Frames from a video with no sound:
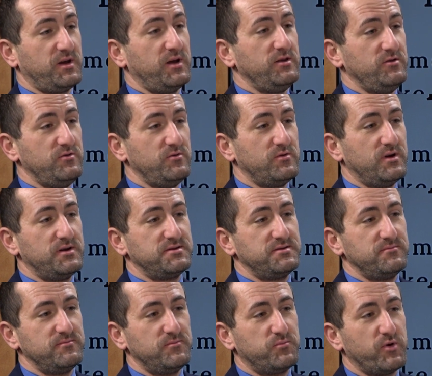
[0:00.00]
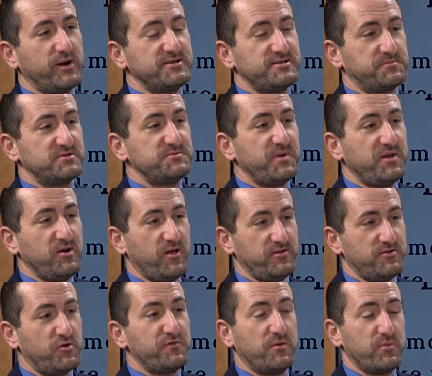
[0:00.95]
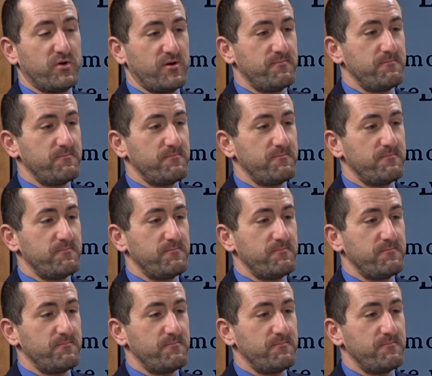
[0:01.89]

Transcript: Can you uh, bring us up to speed on November?